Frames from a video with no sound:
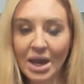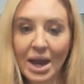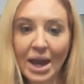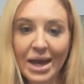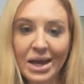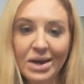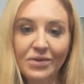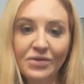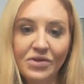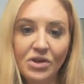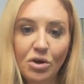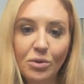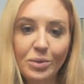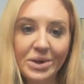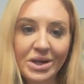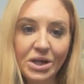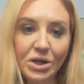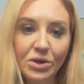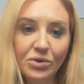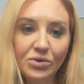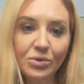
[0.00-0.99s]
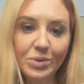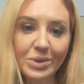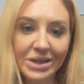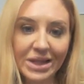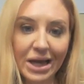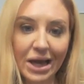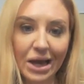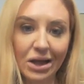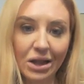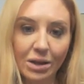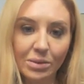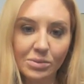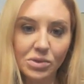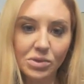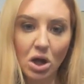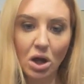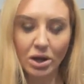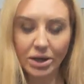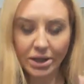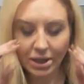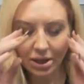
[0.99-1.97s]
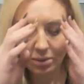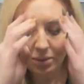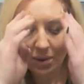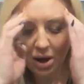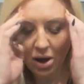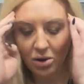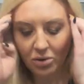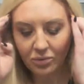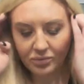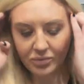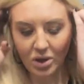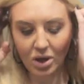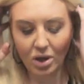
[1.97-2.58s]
and if nobody knows what the hell I'm talking about,